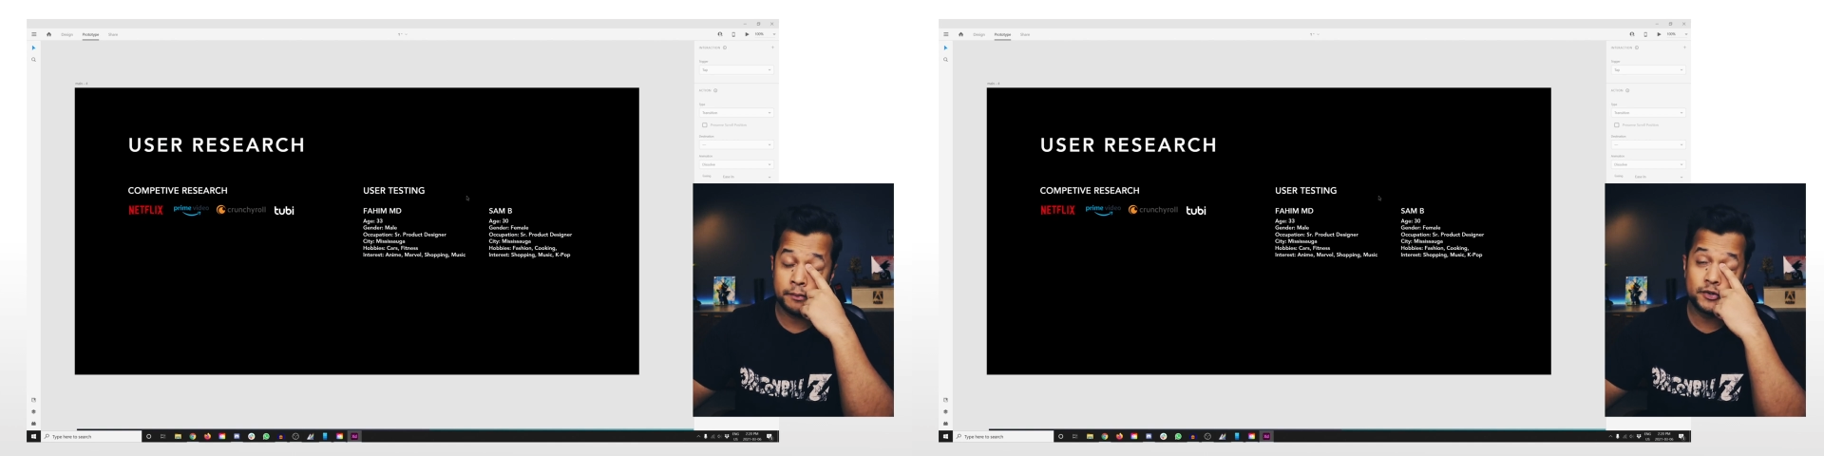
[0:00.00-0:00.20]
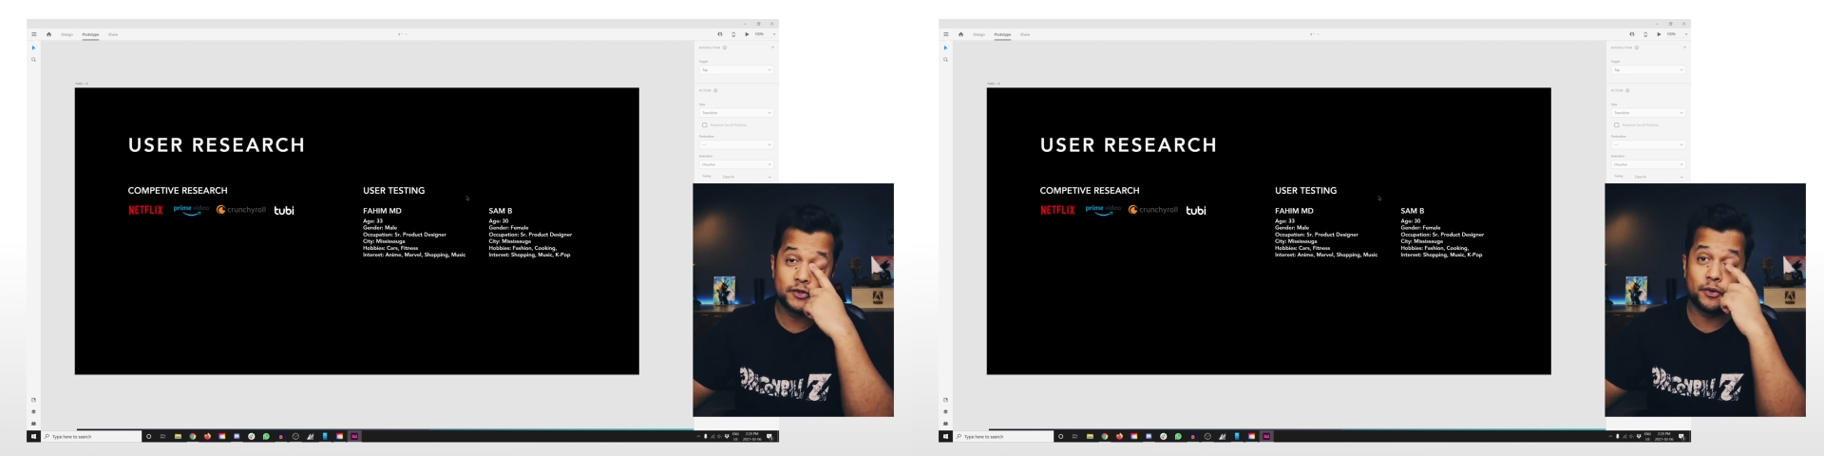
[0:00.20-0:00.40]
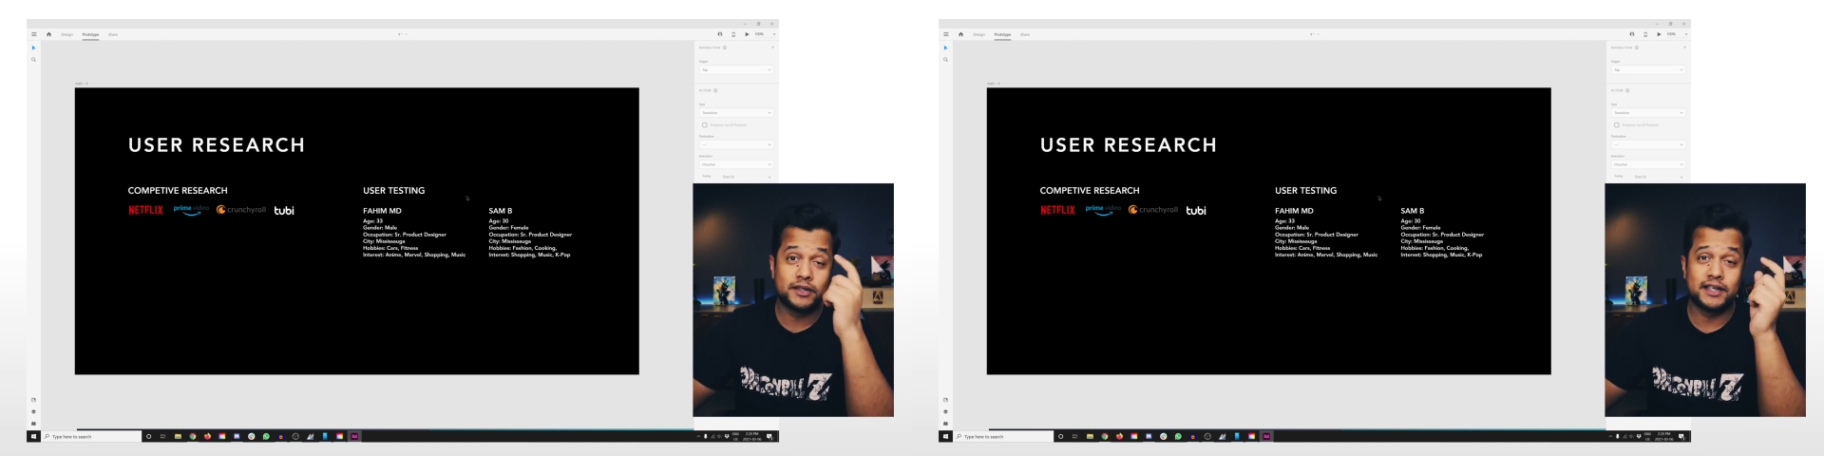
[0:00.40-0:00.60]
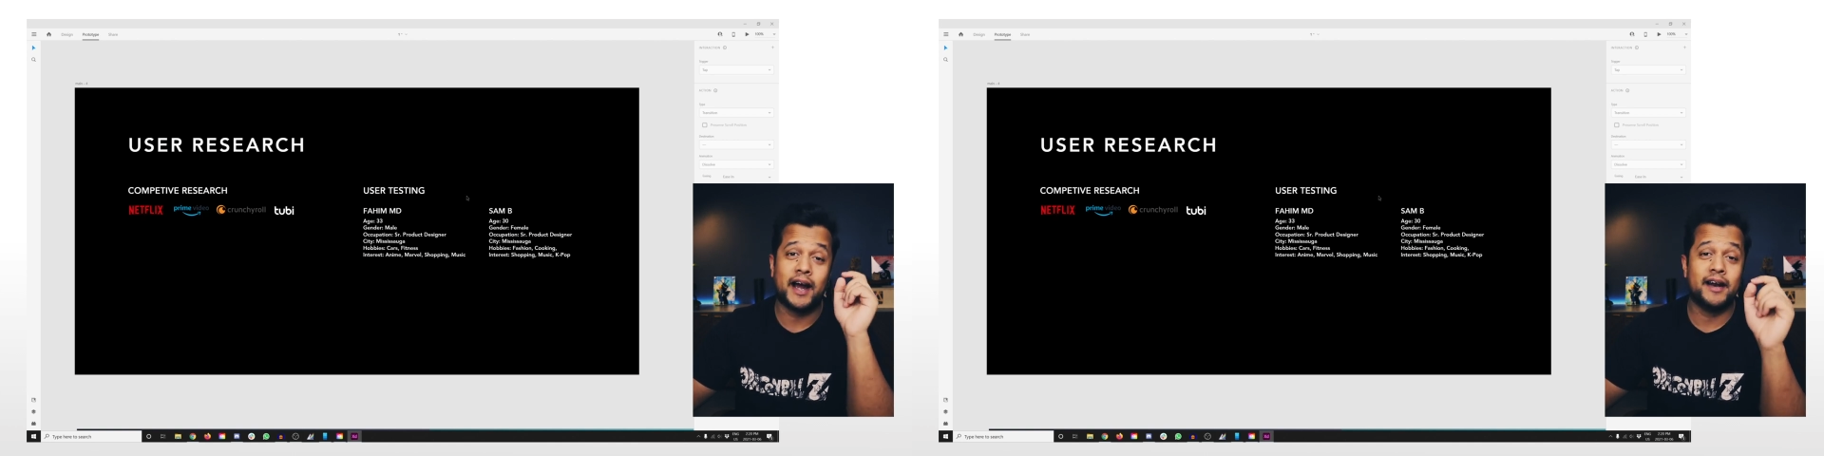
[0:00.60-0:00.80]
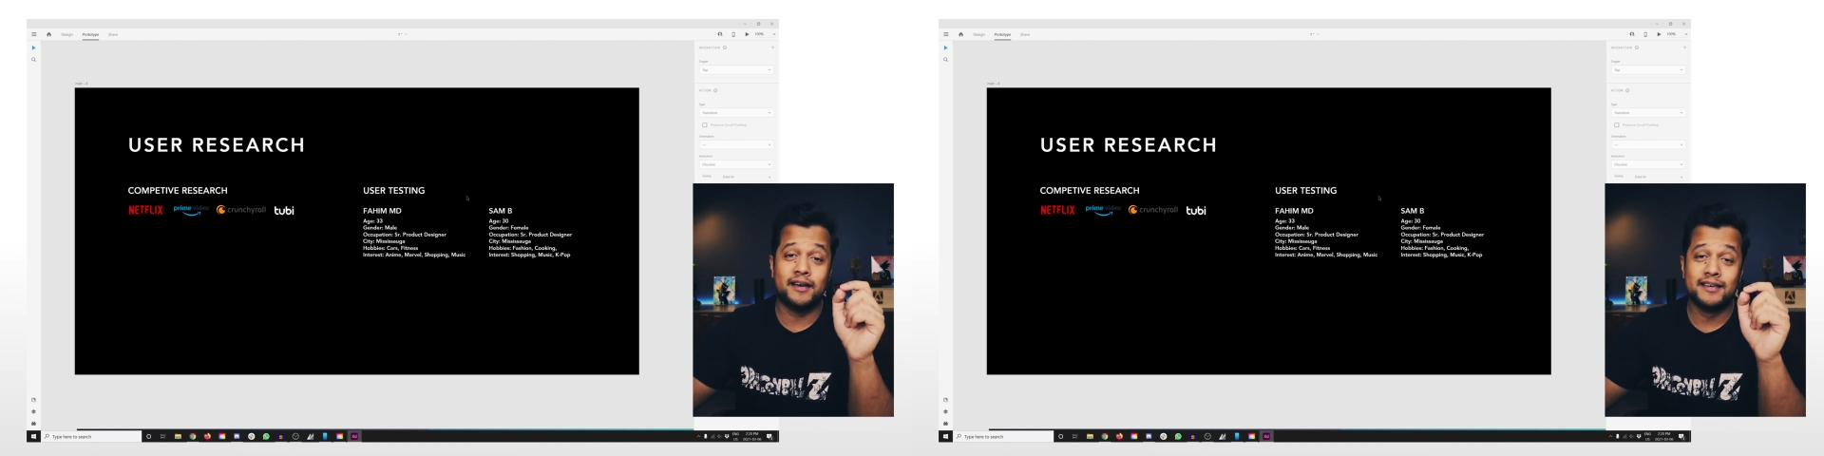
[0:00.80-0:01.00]
I'm so
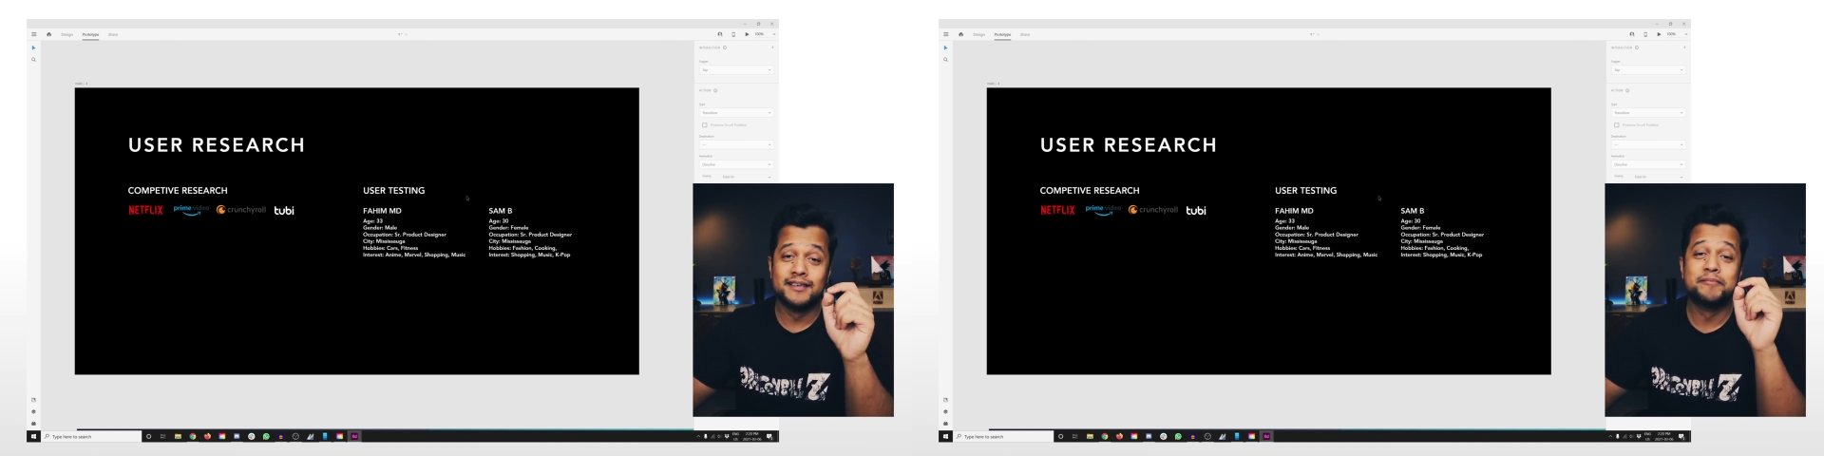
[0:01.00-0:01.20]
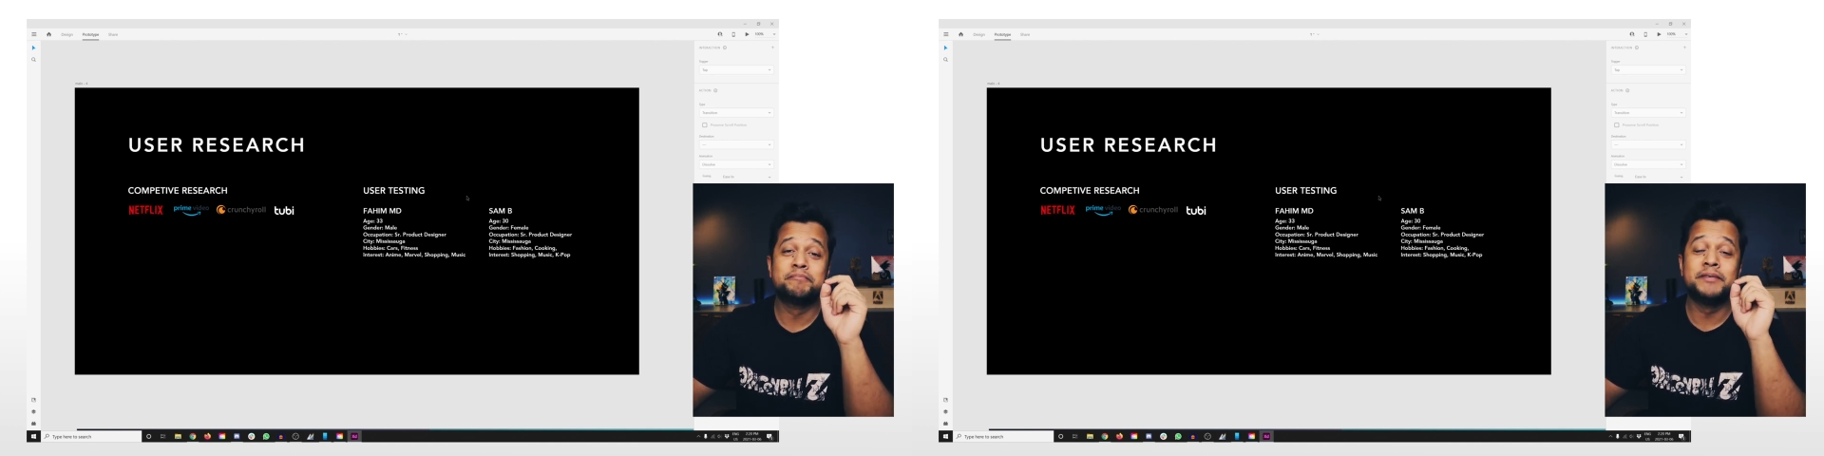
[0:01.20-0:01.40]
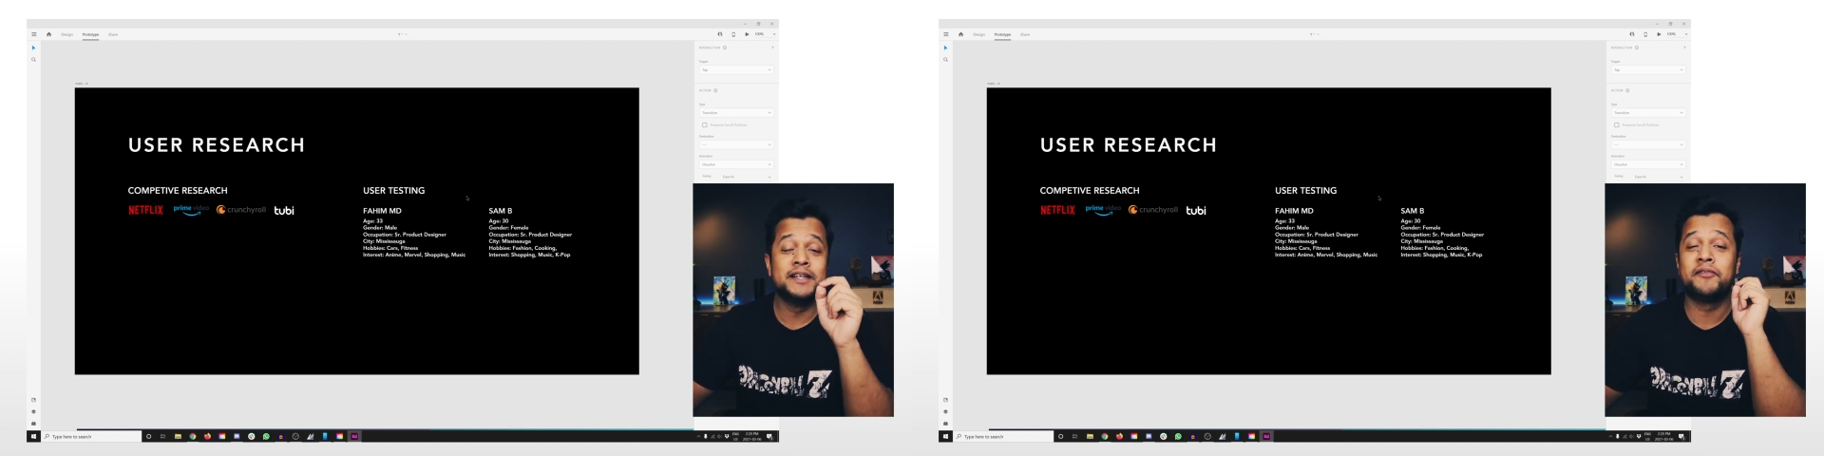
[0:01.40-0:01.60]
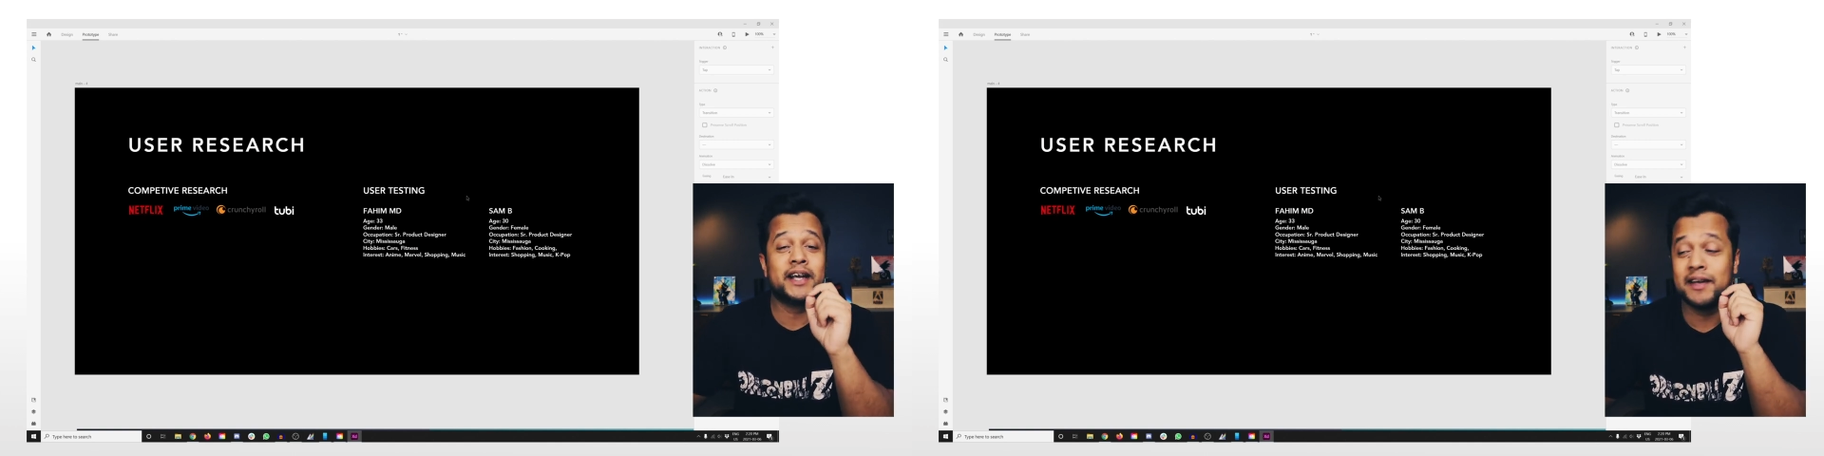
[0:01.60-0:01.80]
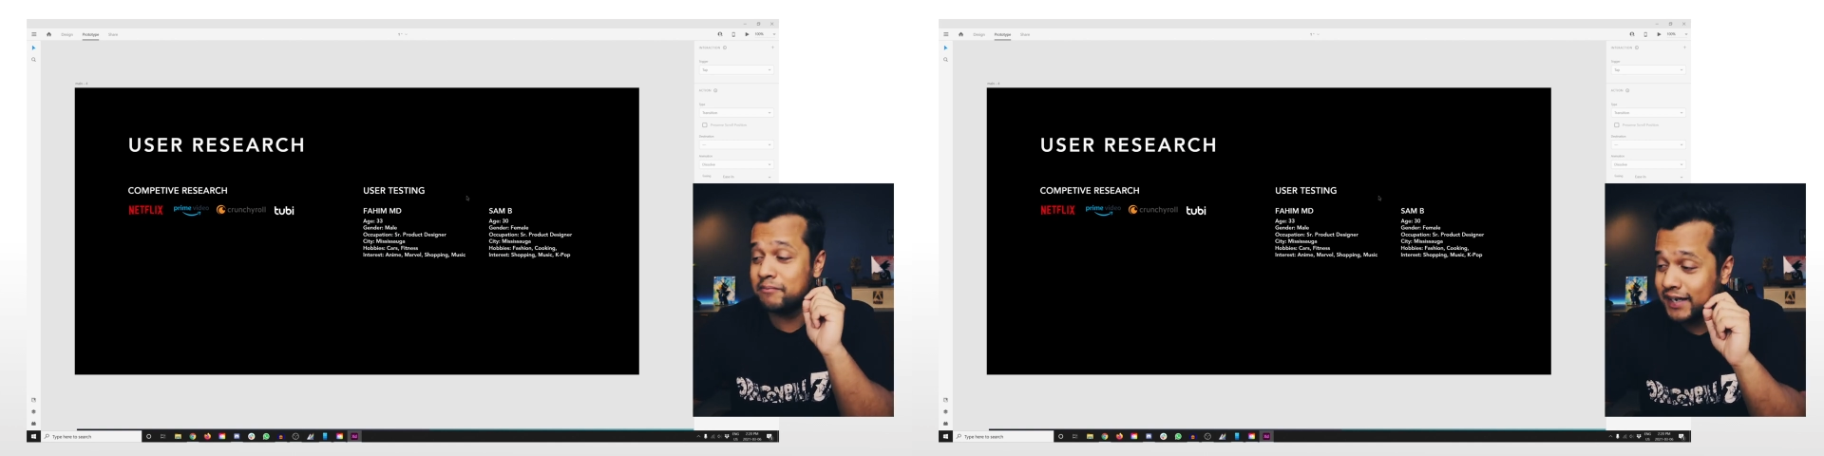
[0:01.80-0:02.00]
tired. Please
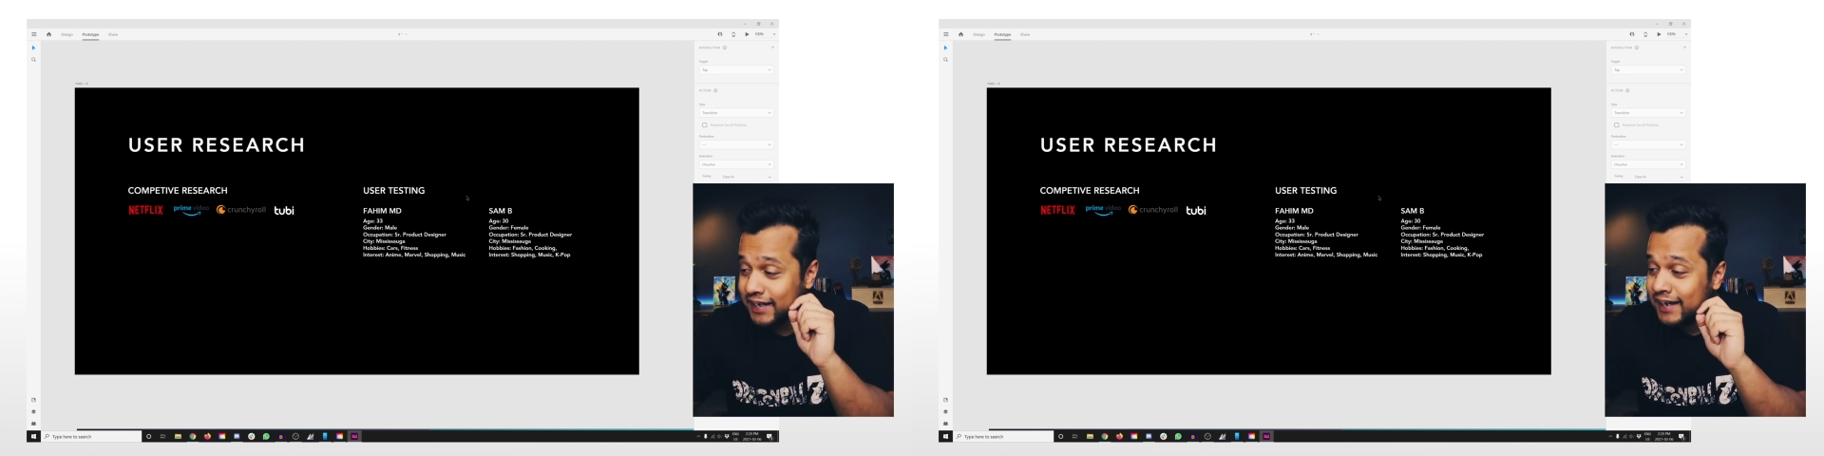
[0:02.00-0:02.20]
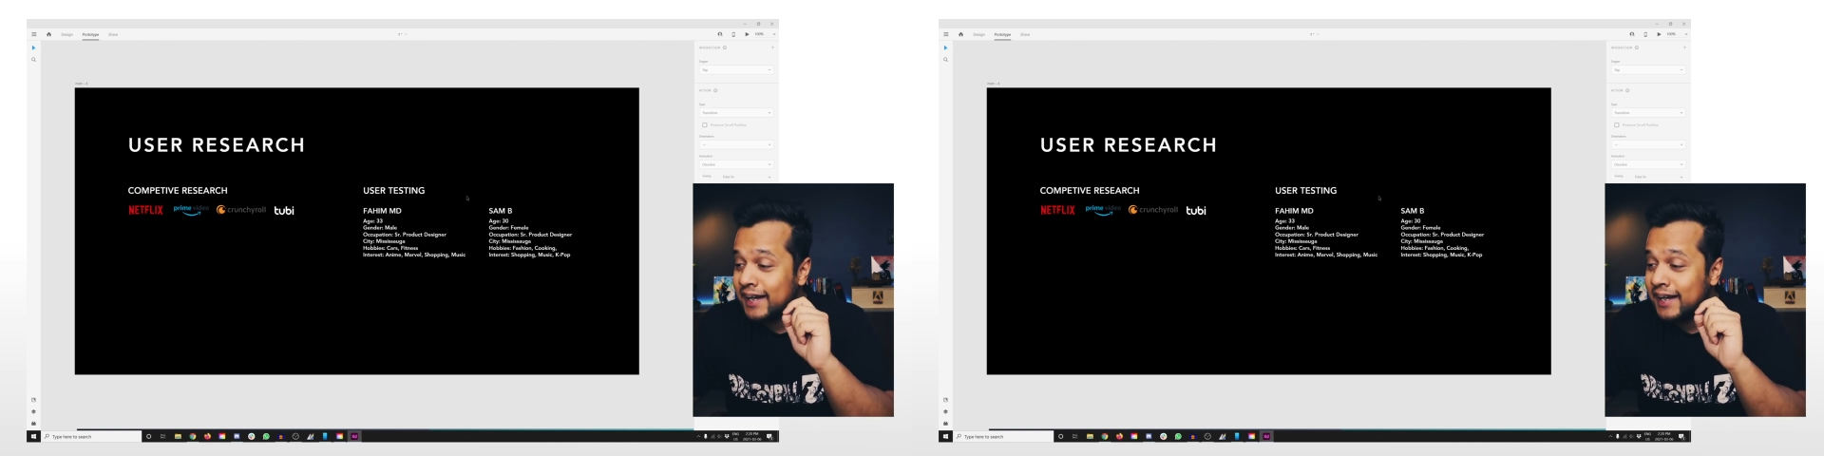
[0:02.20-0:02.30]
forgive me.